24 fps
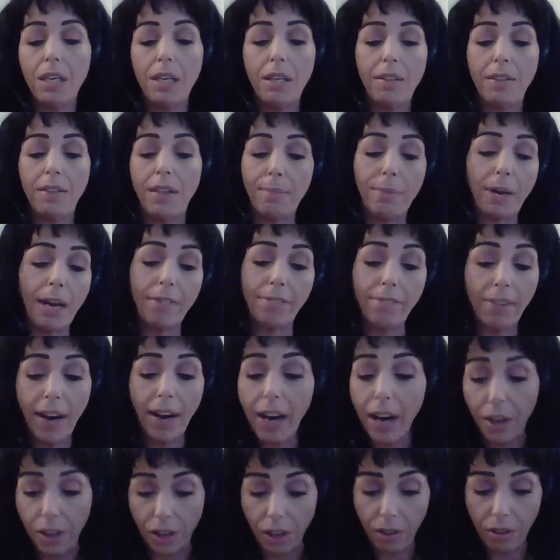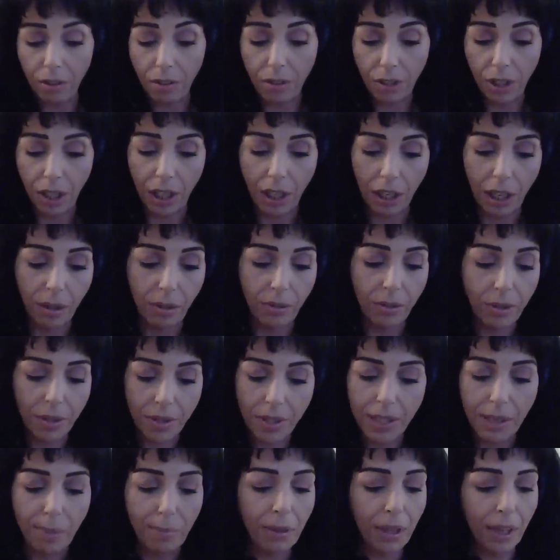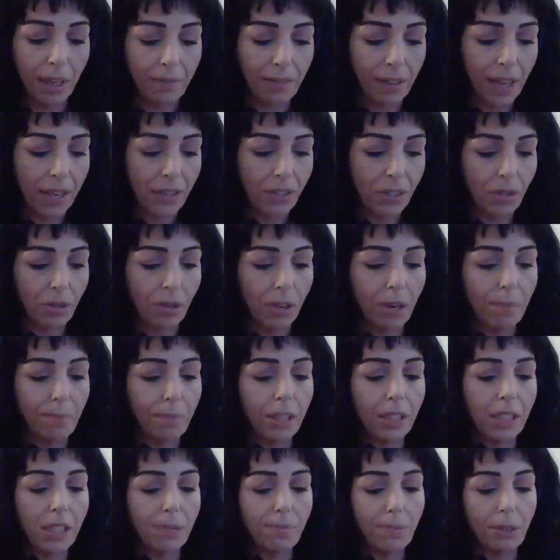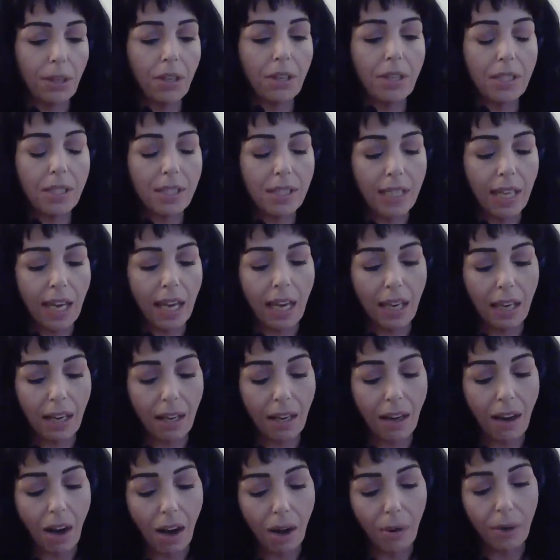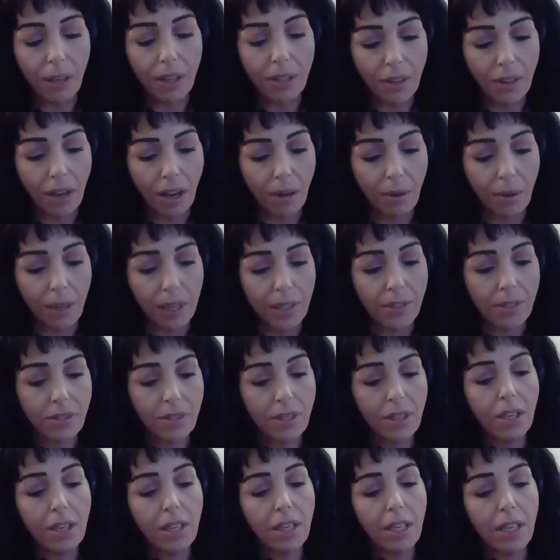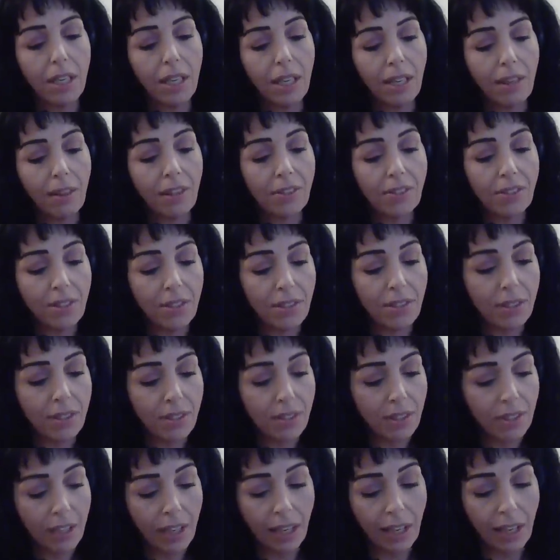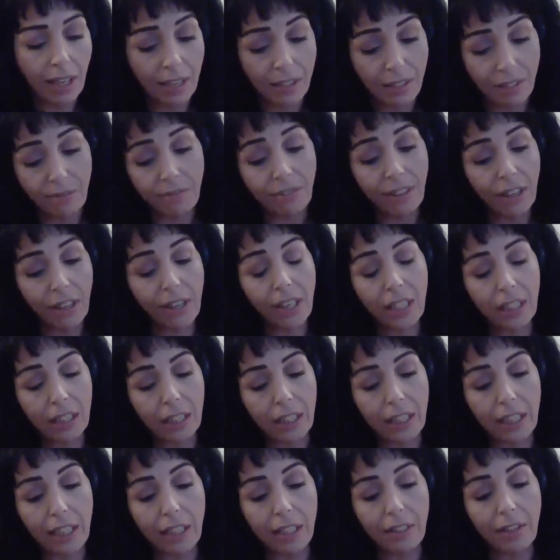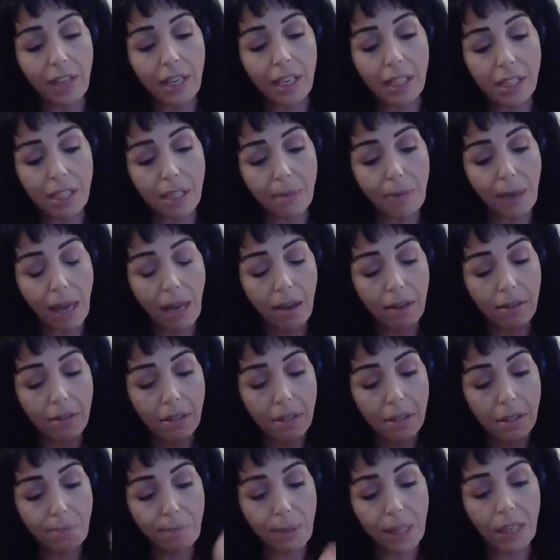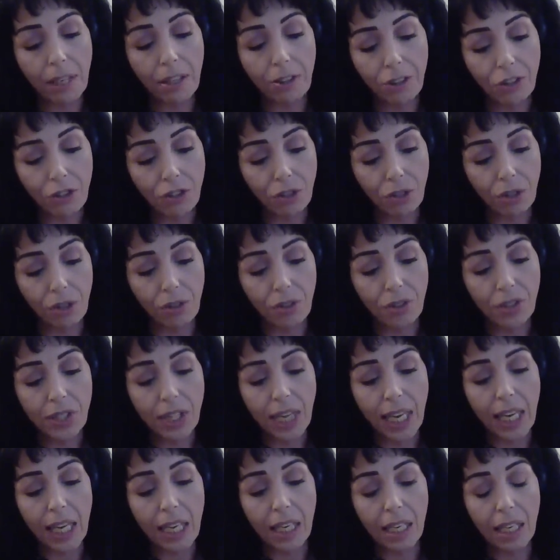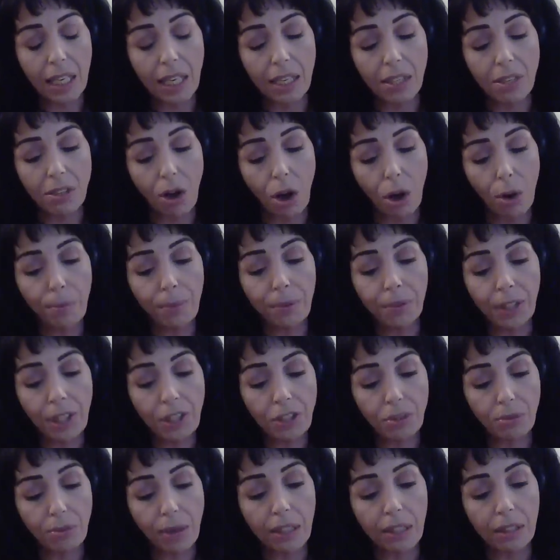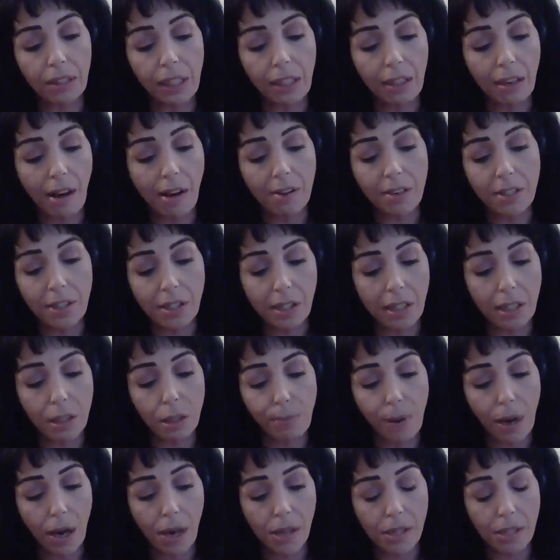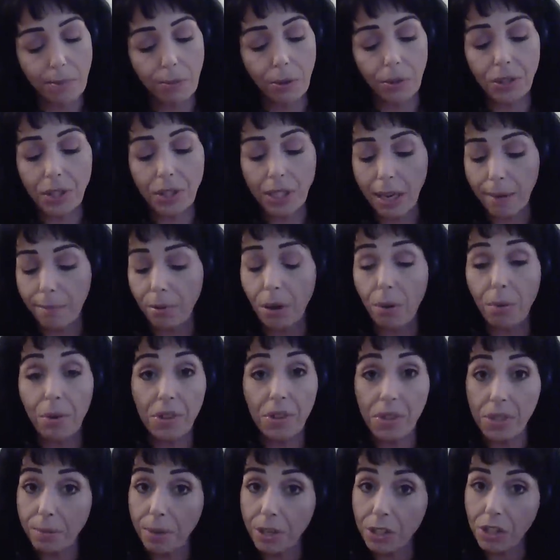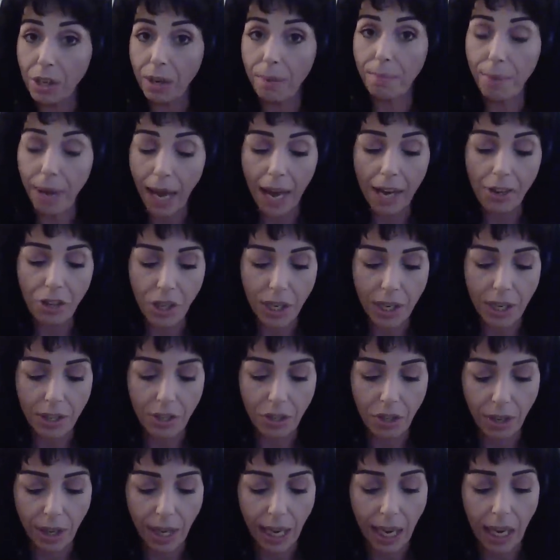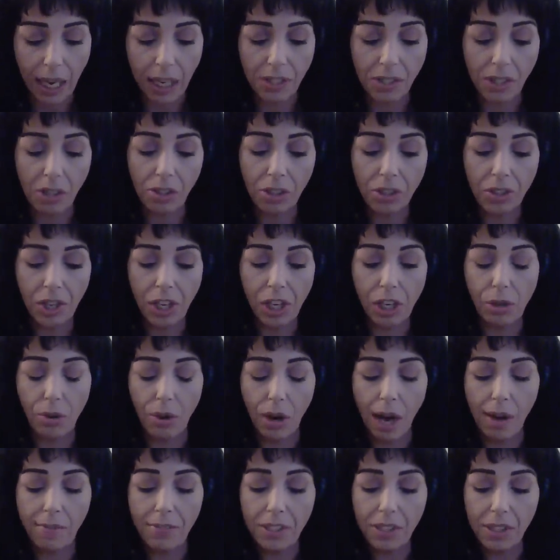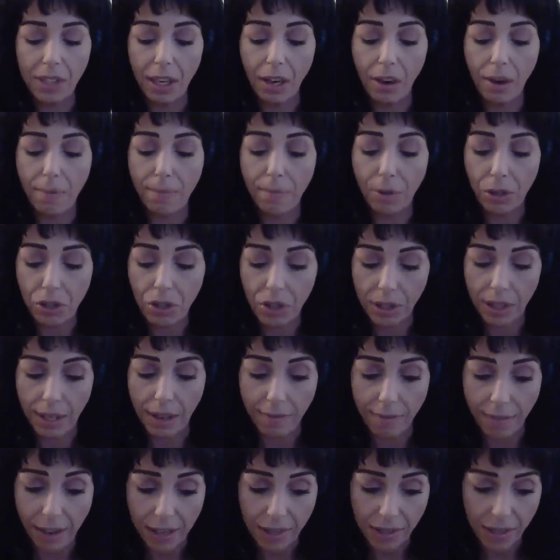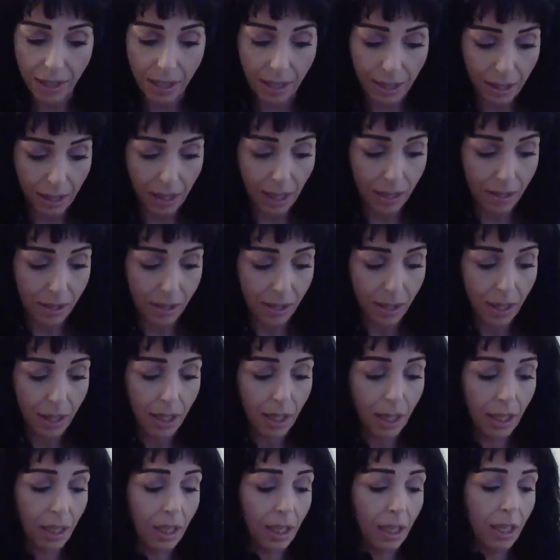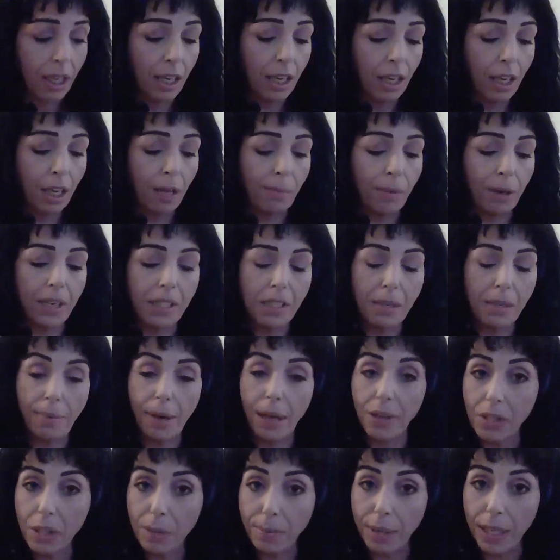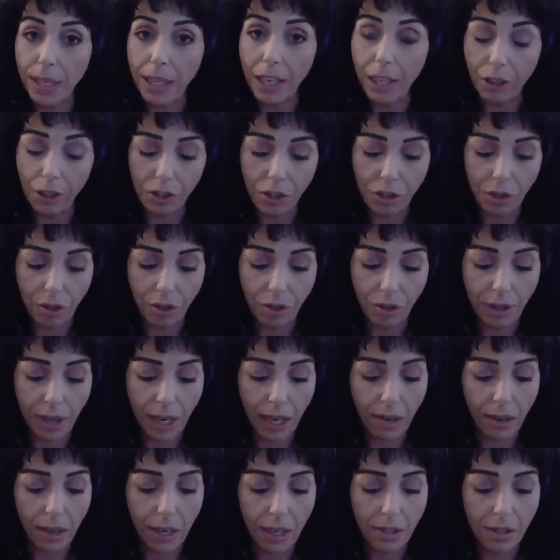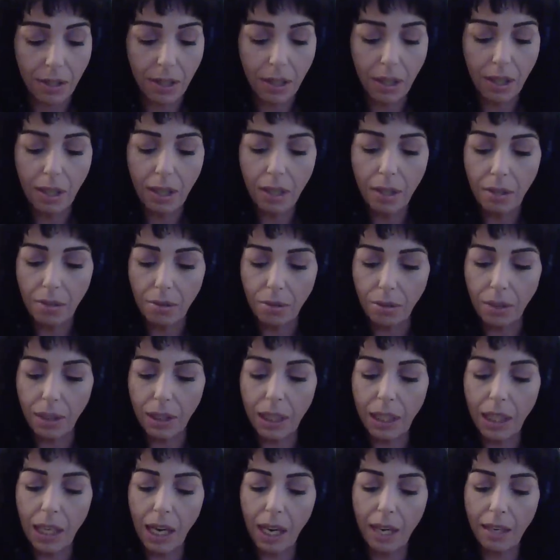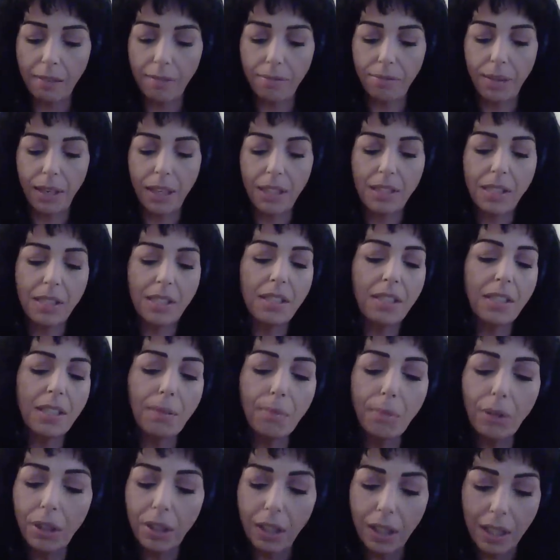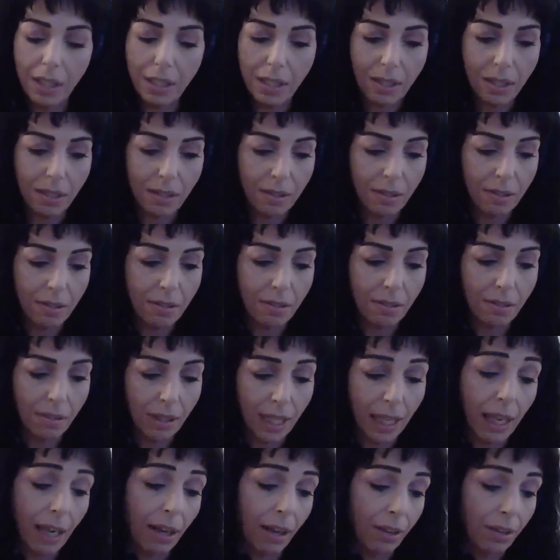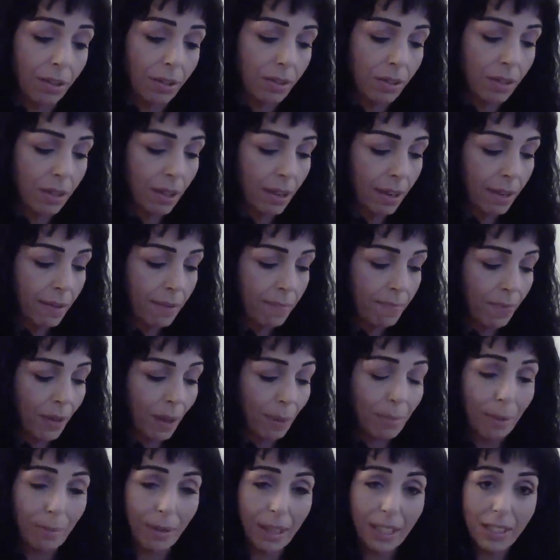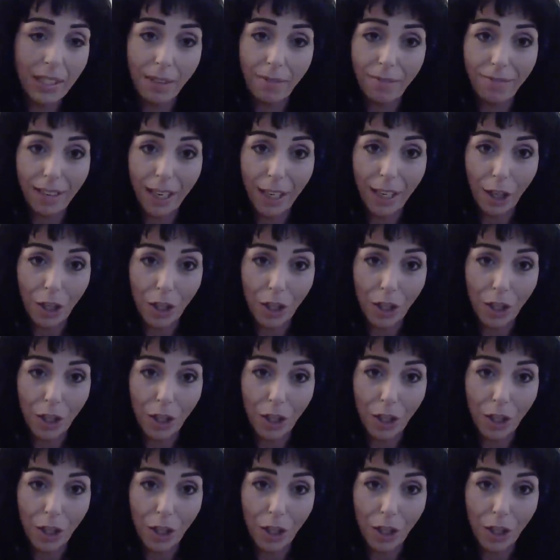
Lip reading: they might fire you, you know, or something of that sort. But Spirit is saying always, always, this is, it's very clear here that it's about speaking the truth. Say it as openly, directly, and honestly as possible. Temper it with as much compassion as you can, because it looks like you obviously are emotionally invested in this. But it's about speaking your truth, Aries. Really kind of, it's similar to Leo's. Maybe it's a fire